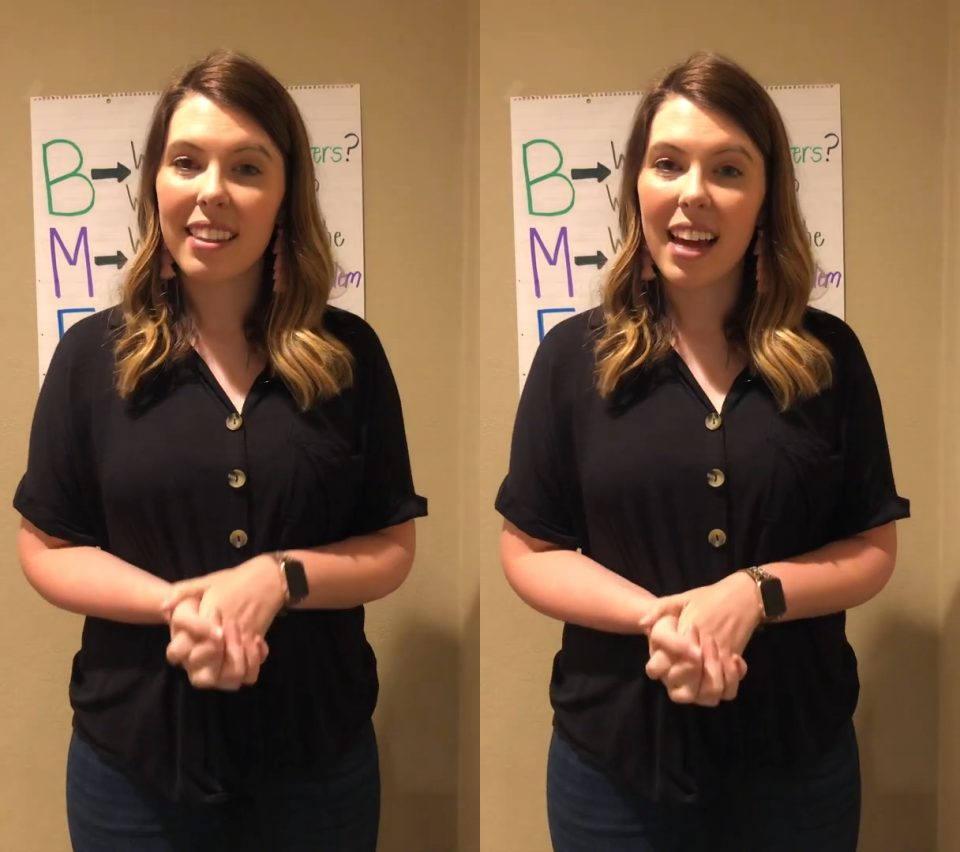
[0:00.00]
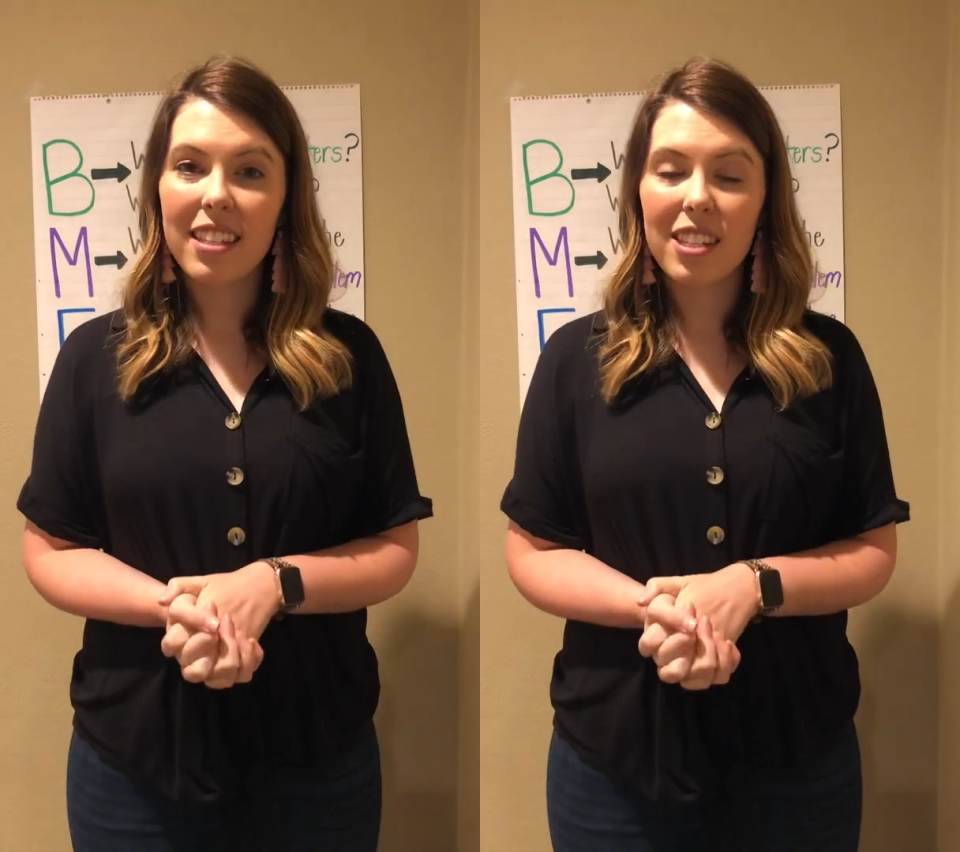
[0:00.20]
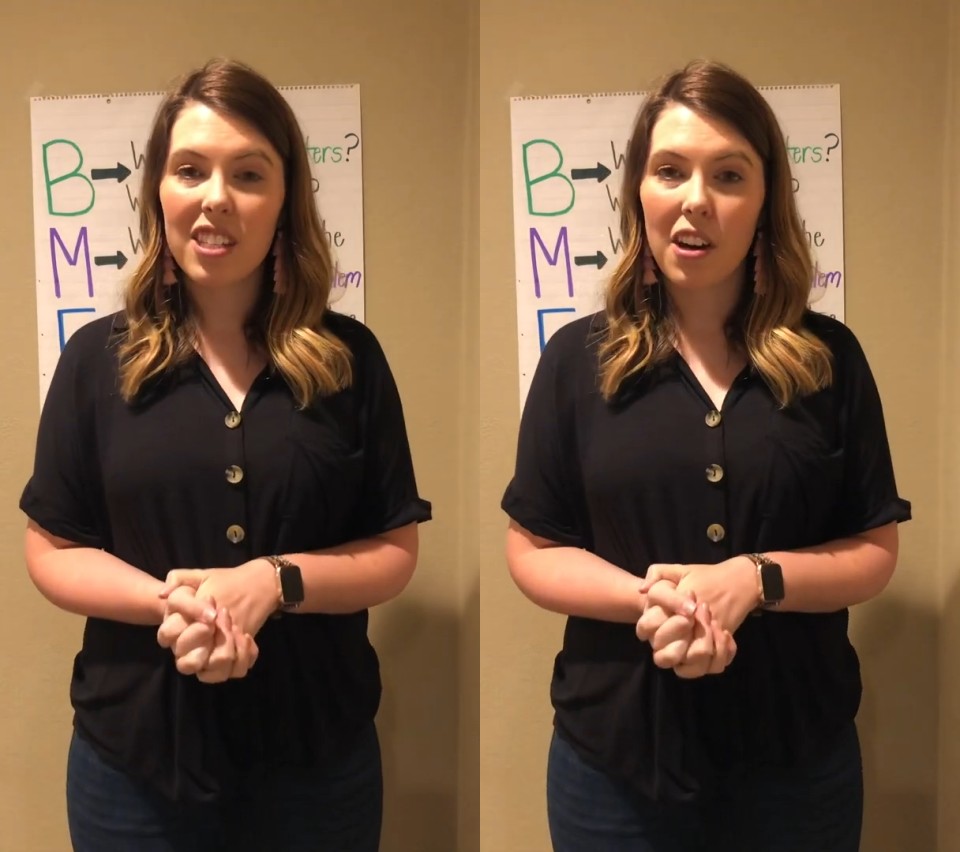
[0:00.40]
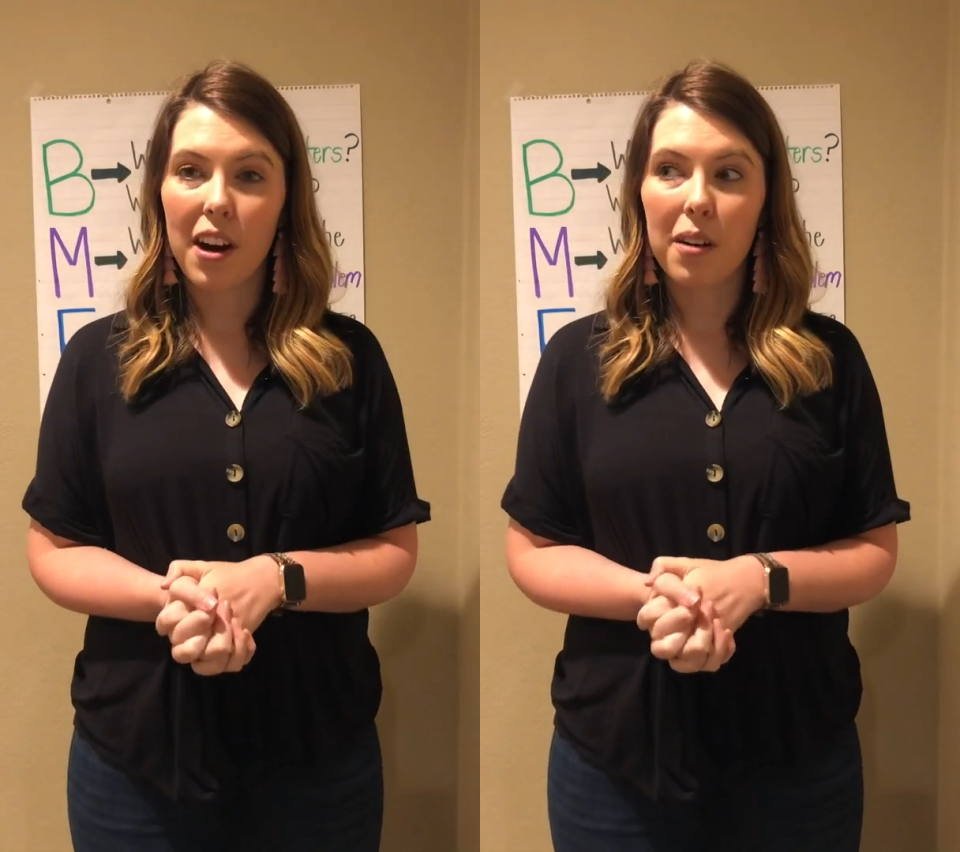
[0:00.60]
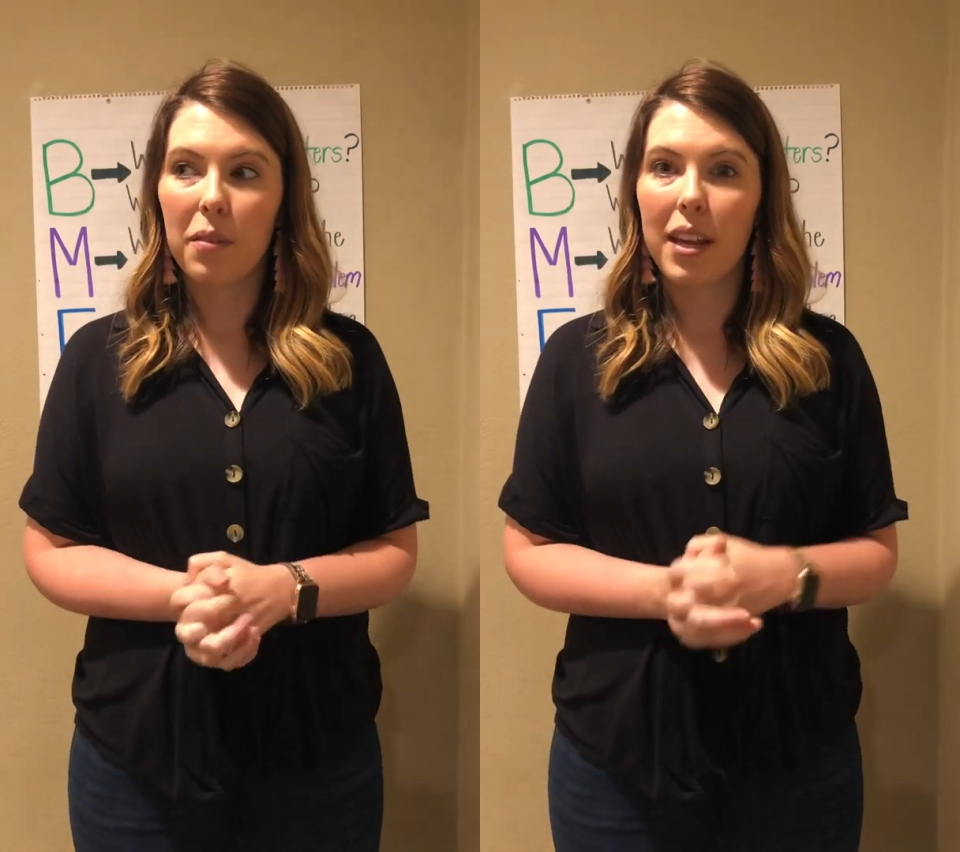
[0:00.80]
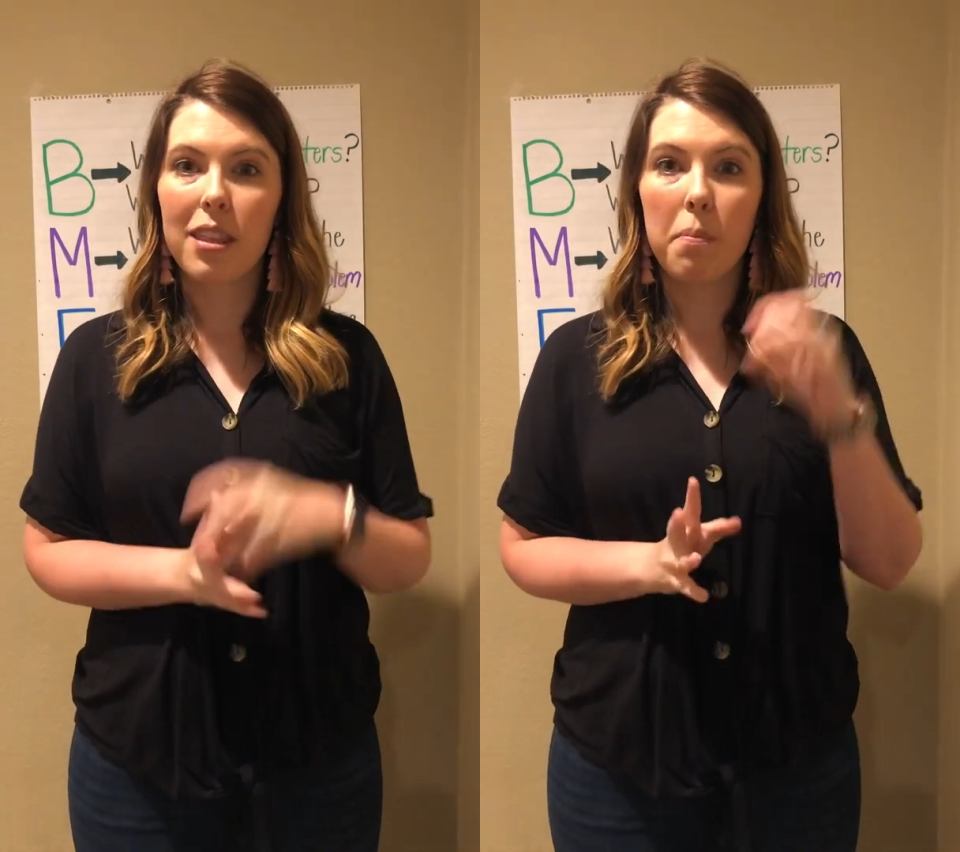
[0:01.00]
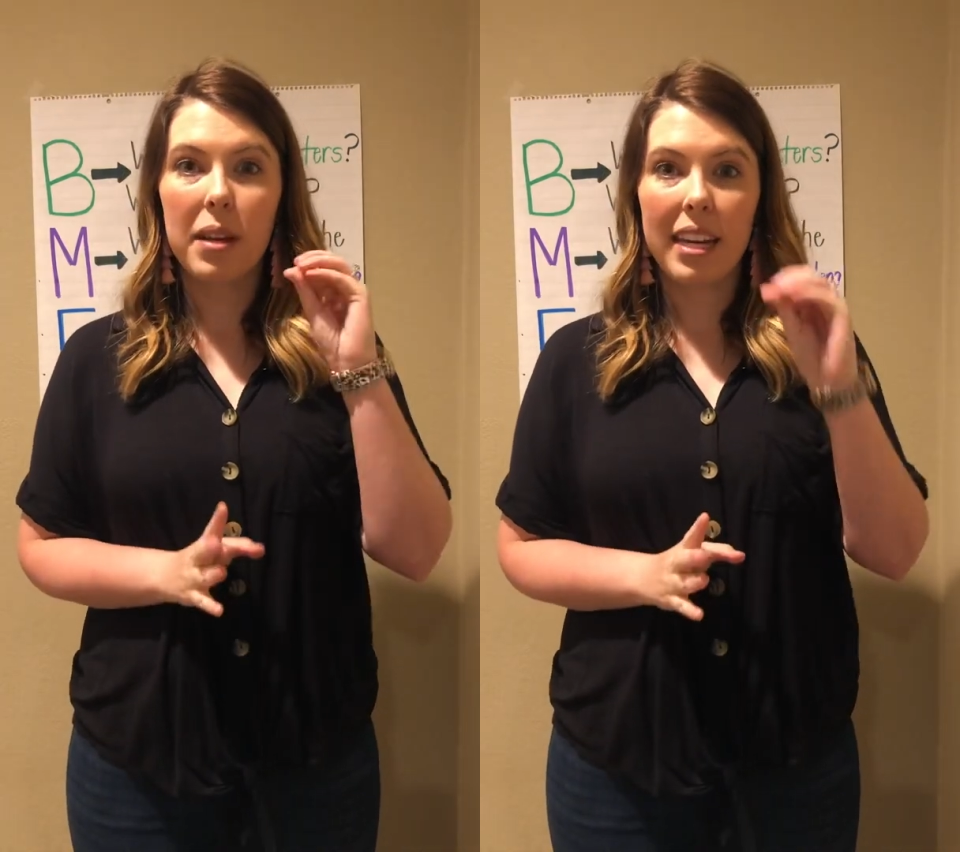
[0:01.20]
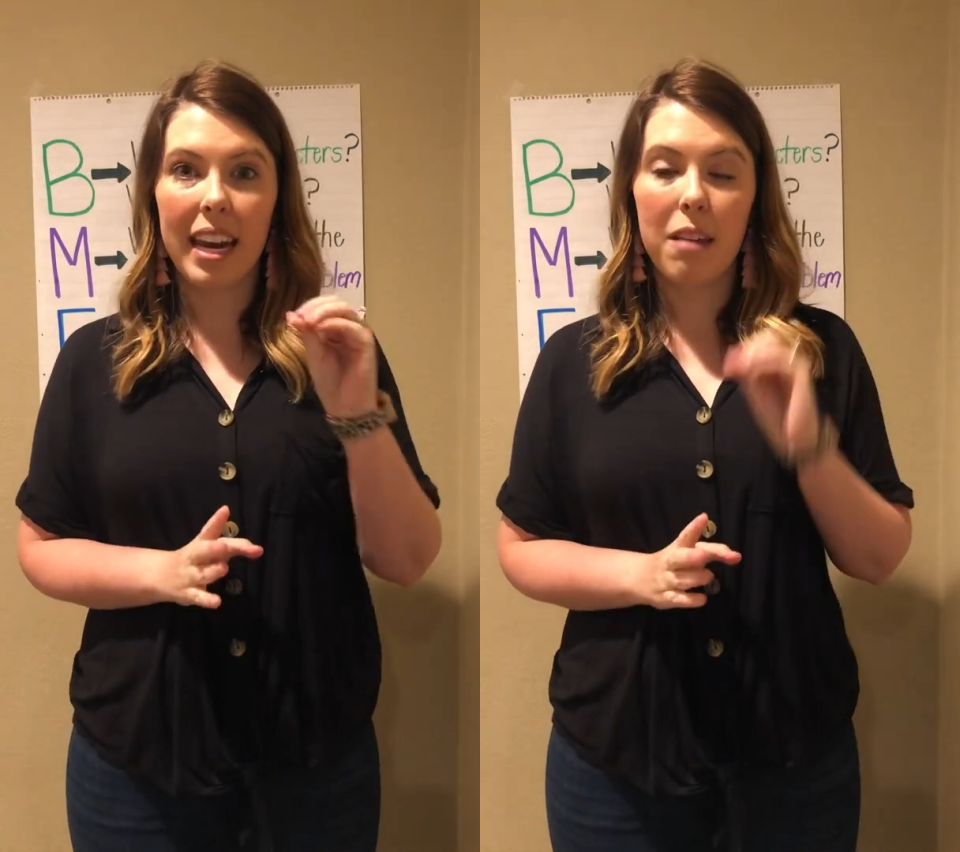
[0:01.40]
let's start with the
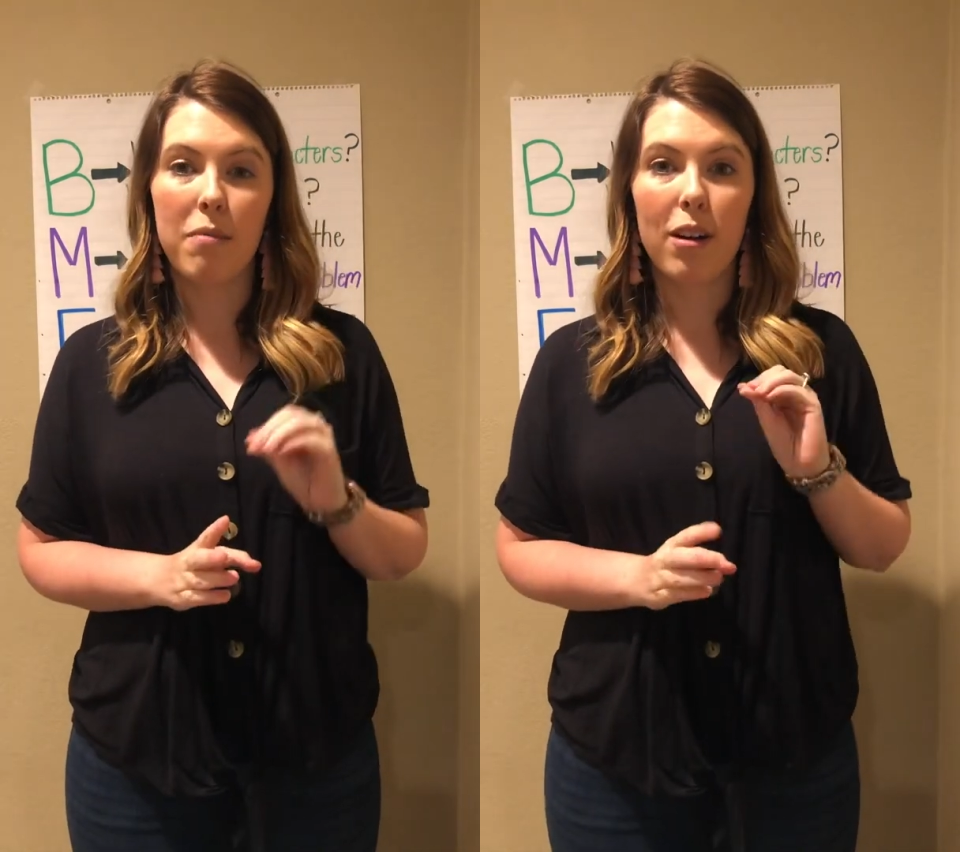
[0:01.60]
beginning,